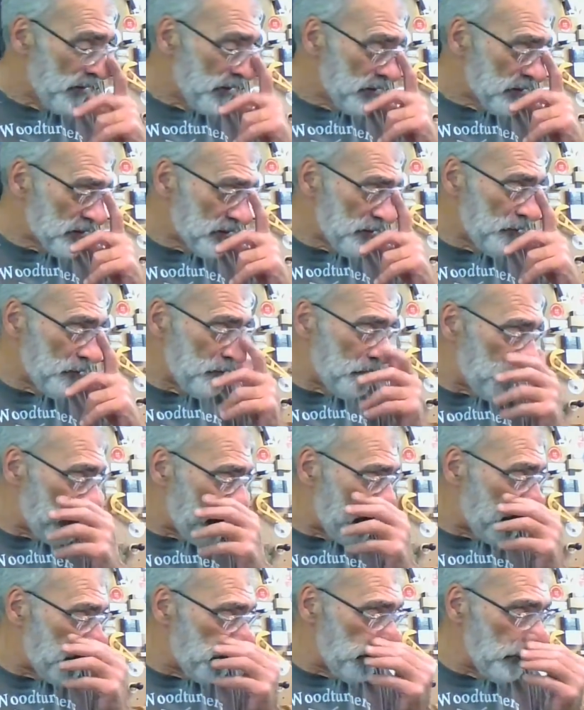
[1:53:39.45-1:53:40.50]
So
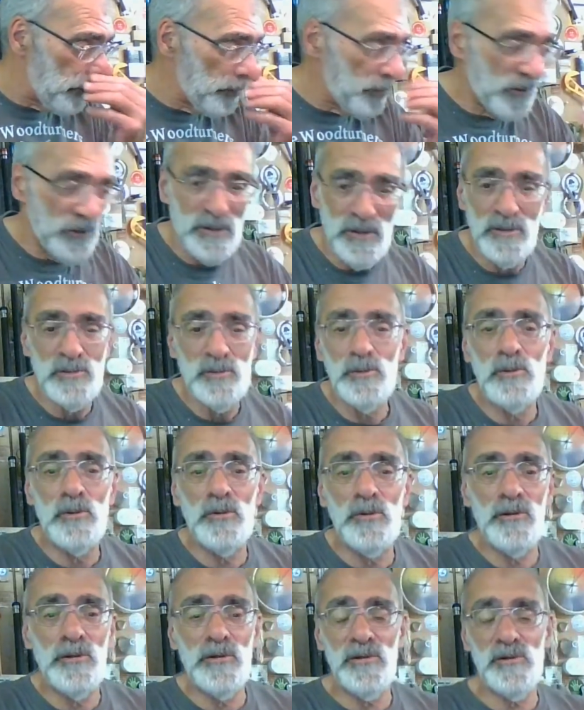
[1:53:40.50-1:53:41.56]
you put it down to a
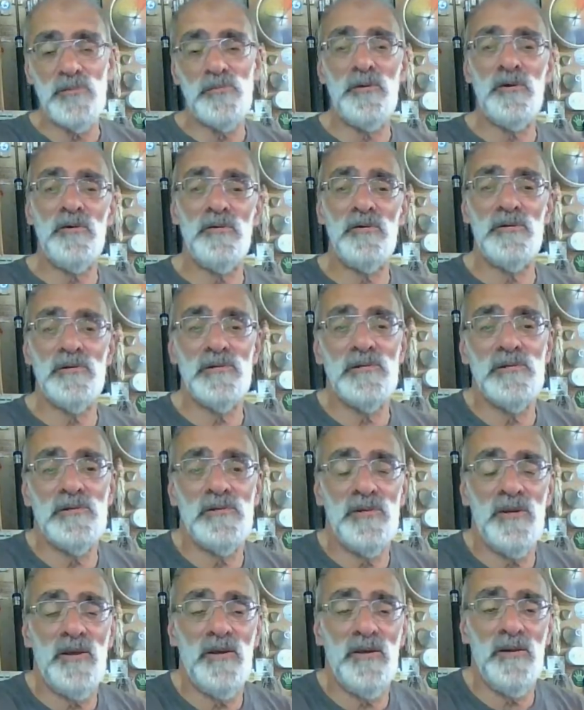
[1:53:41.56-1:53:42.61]
learning experience.
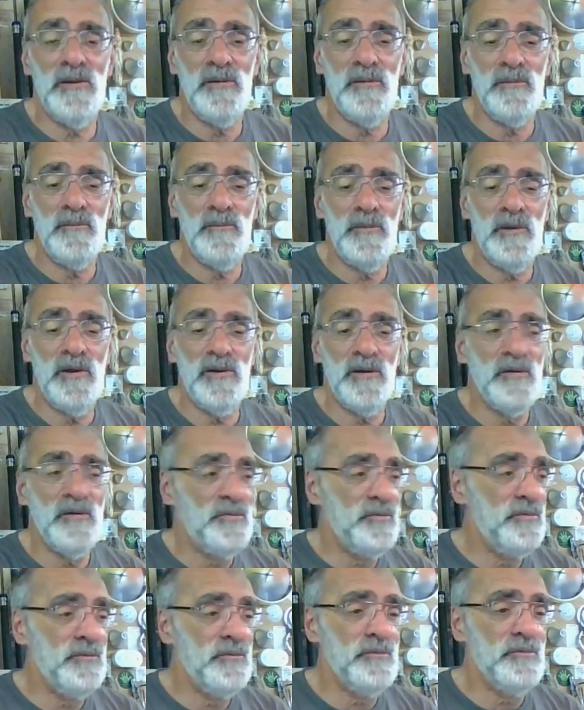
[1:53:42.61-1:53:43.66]
Um, and if
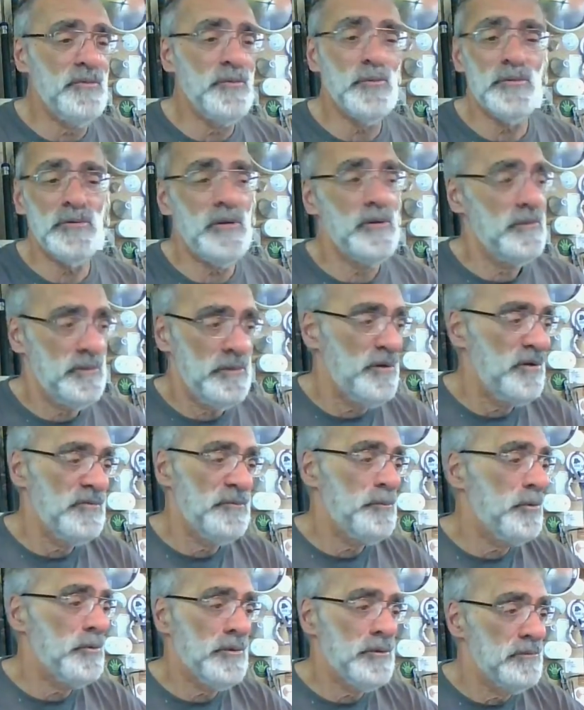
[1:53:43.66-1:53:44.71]
for, I've, I've
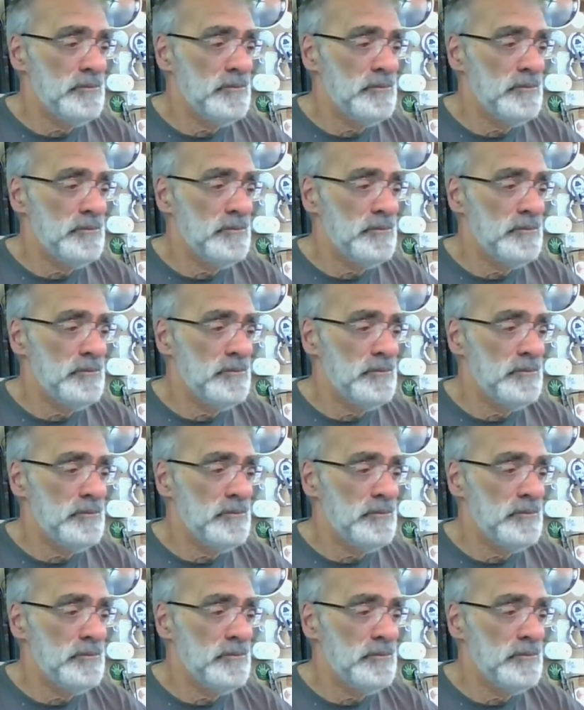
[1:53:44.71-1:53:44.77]
put